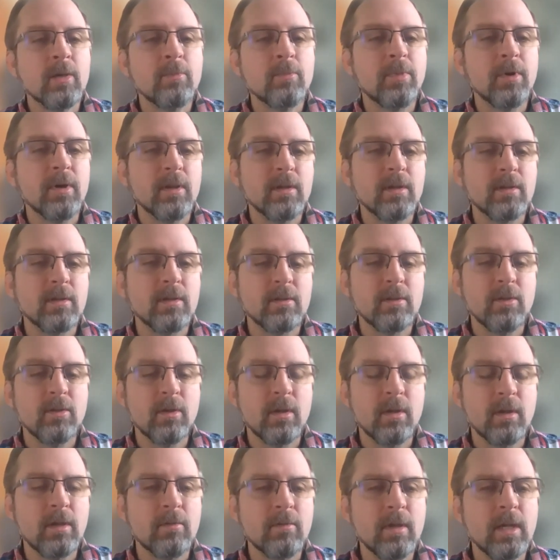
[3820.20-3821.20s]
but, you
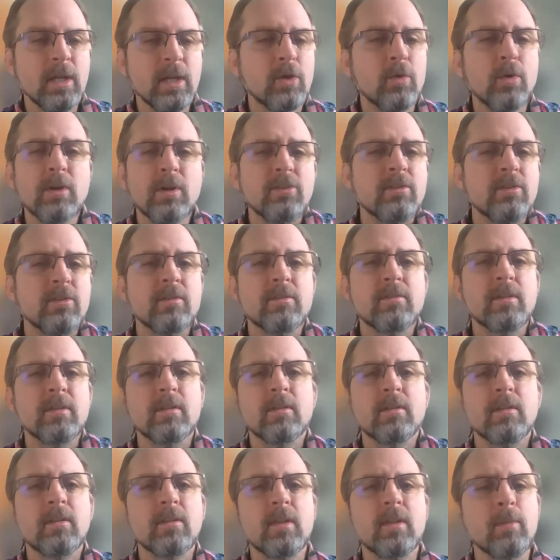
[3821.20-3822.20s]
know, any questions that
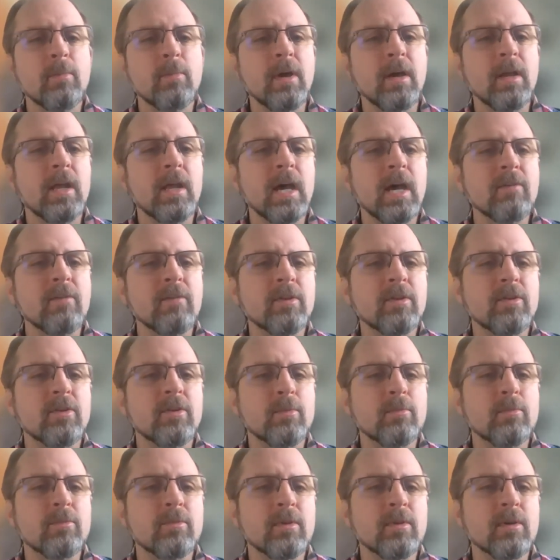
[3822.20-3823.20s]
they might have in
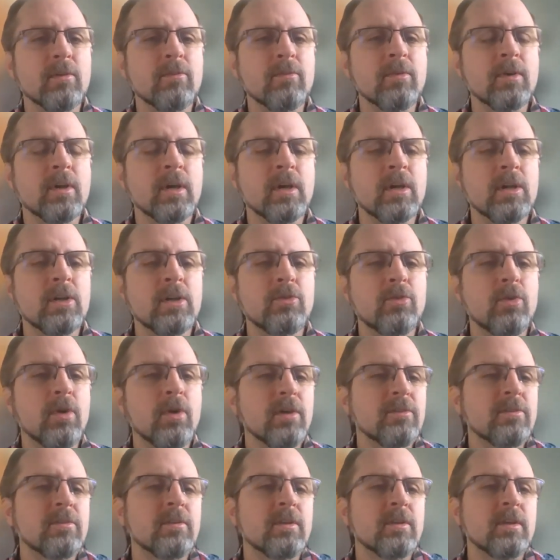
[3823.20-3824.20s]
terms of
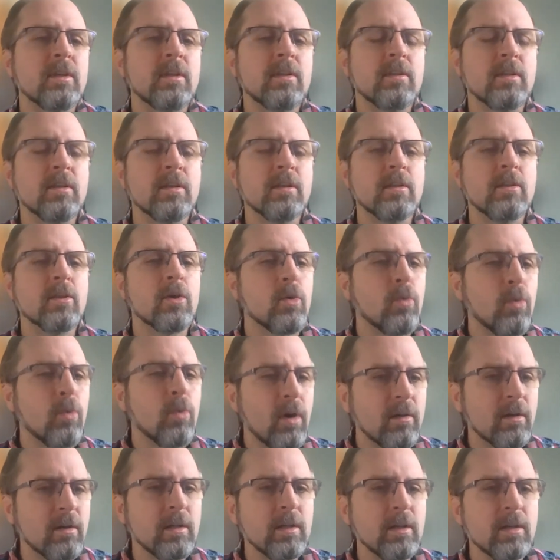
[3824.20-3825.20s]
trust in the
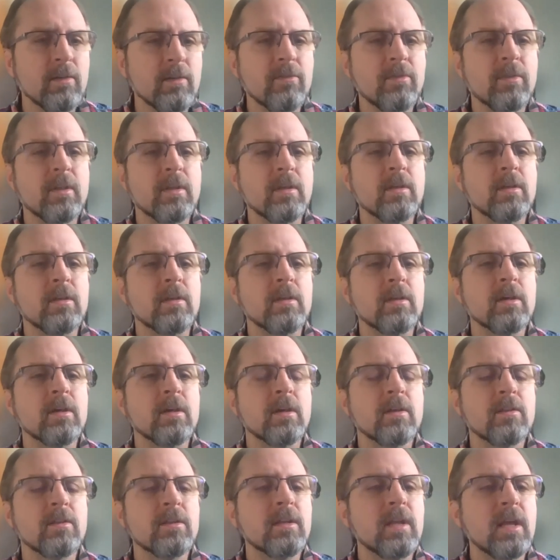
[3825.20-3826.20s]
quality of the
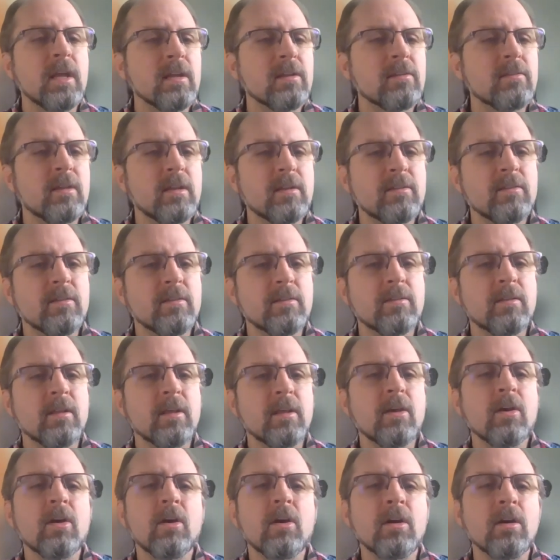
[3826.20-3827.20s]
data set, since
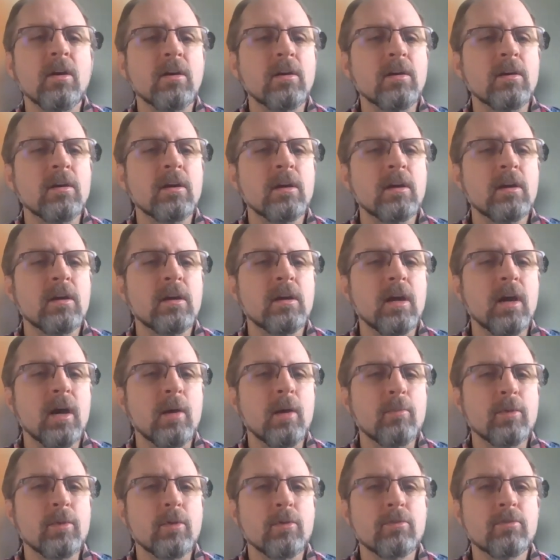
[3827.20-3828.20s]
they are,
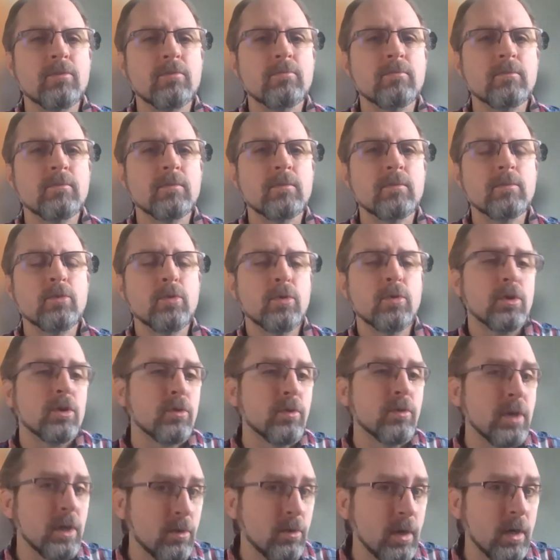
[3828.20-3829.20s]
you know, to a
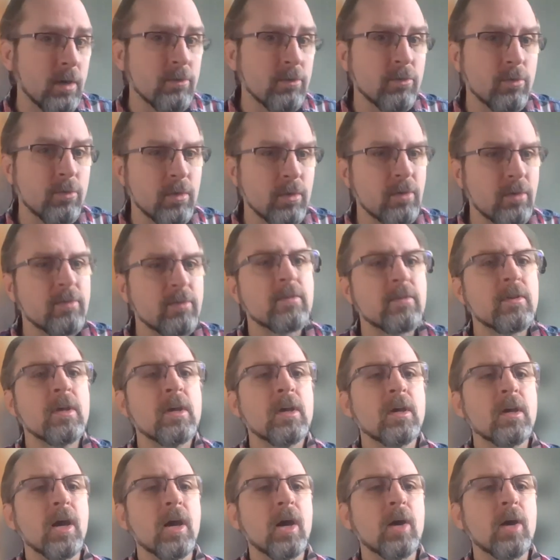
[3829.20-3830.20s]
degree crowdsourced,
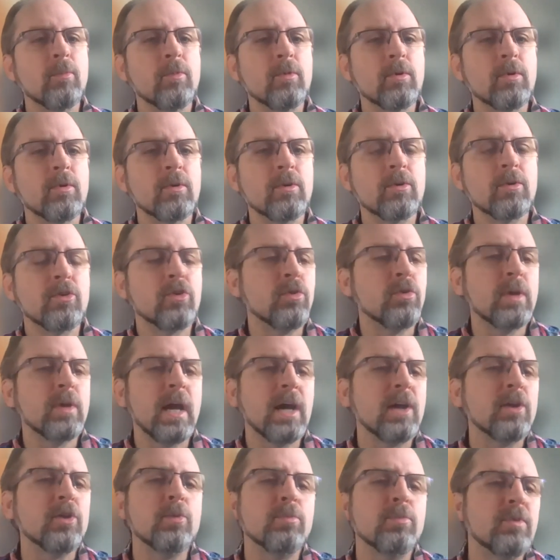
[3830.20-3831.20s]
or
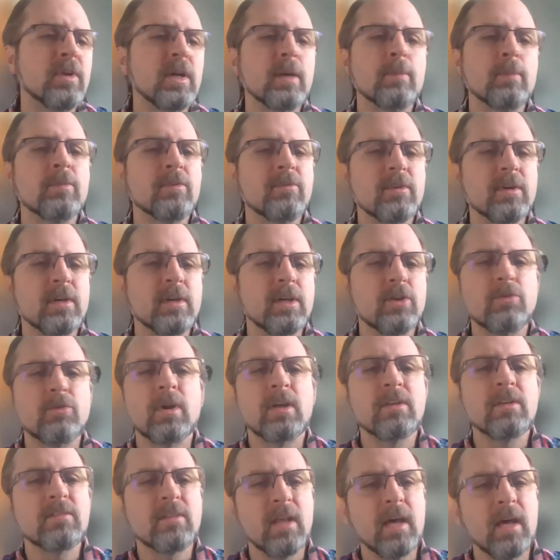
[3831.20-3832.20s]
how do you preemptively
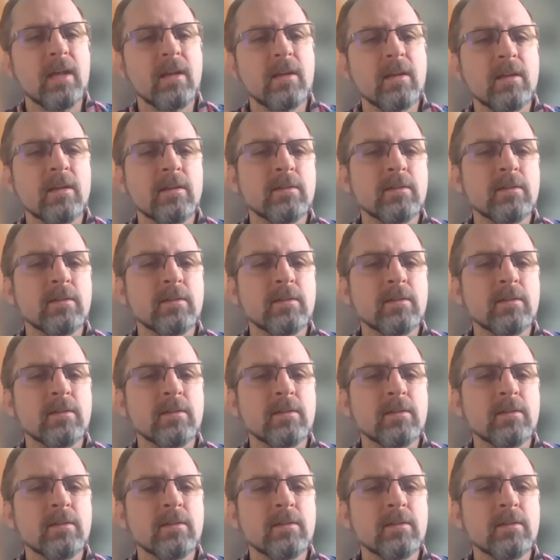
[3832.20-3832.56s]
address that?